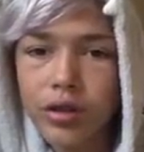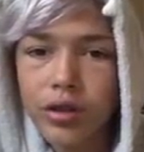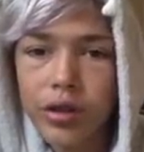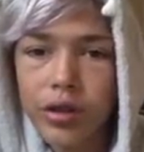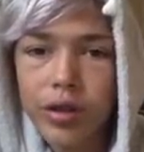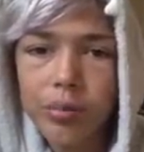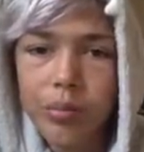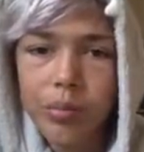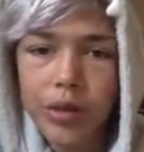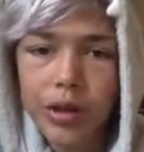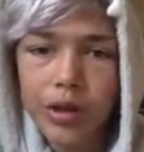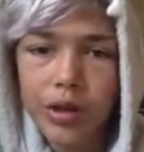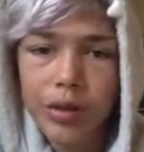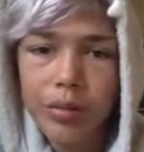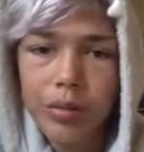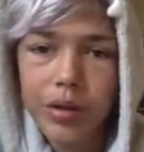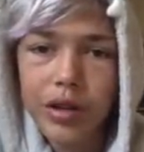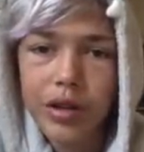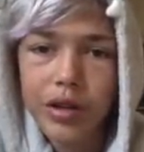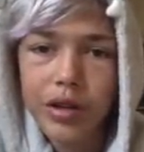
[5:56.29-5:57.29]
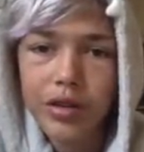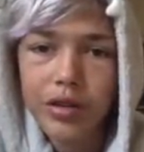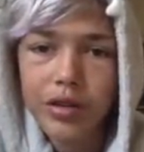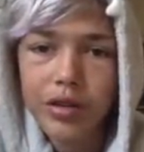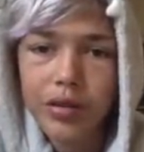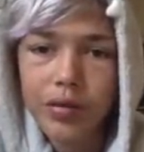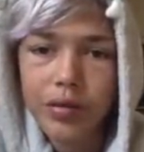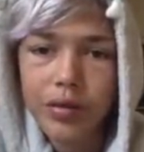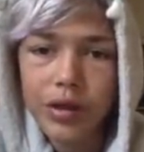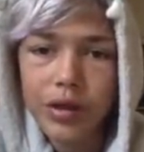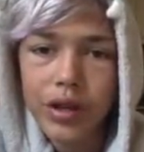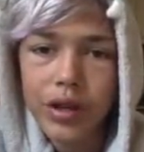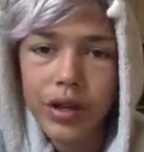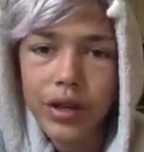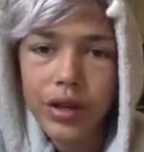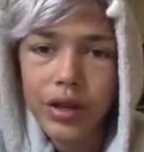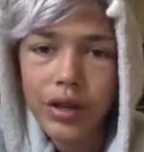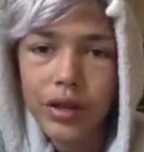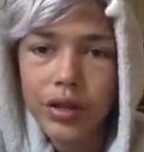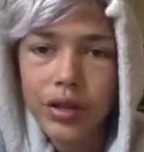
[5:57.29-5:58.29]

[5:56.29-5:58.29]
Get my teammate has the flag.